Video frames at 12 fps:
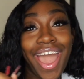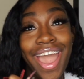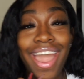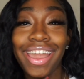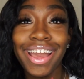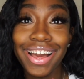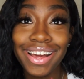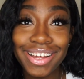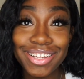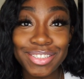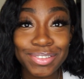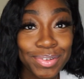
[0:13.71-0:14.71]
Hey
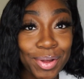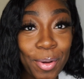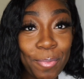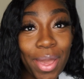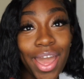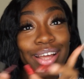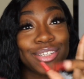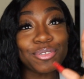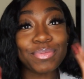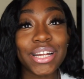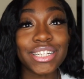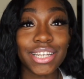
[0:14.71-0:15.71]
guys, welcome back to
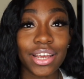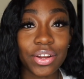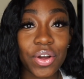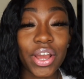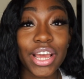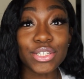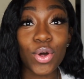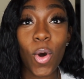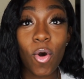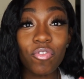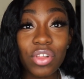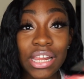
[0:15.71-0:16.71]
my channel. Okay, so
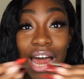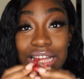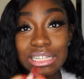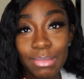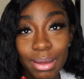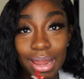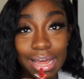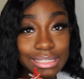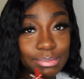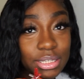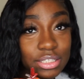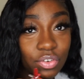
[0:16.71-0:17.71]
hopefully last time
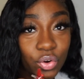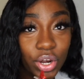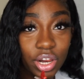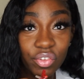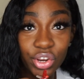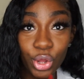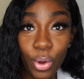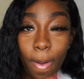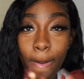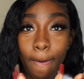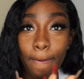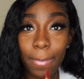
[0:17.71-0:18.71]
I recorded a video,
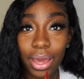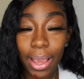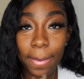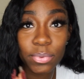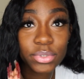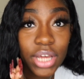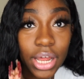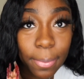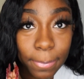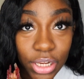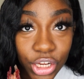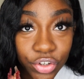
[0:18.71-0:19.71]
my camera was kind
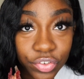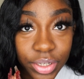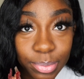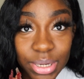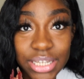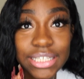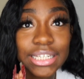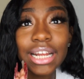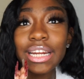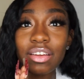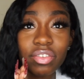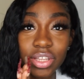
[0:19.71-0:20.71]
of blurry, but it's
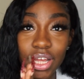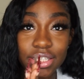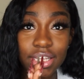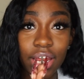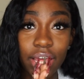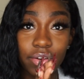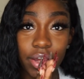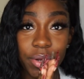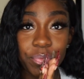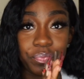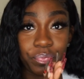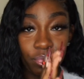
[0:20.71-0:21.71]
not giving that today. Okay,
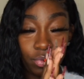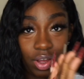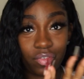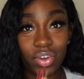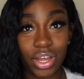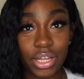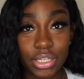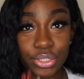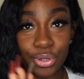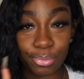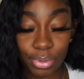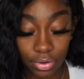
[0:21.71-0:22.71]
right? It's
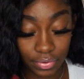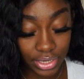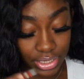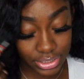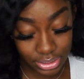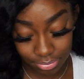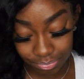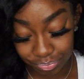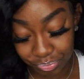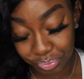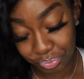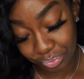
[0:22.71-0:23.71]
no blurriness.
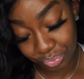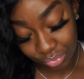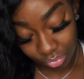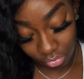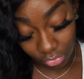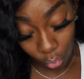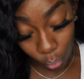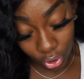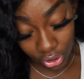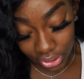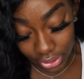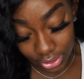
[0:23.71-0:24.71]
We're
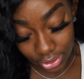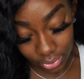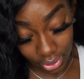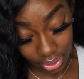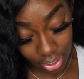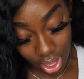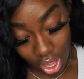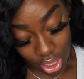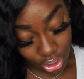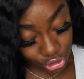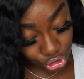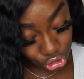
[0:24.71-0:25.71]
good. Okay,
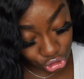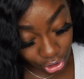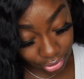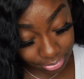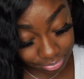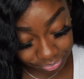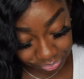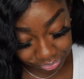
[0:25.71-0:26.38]
so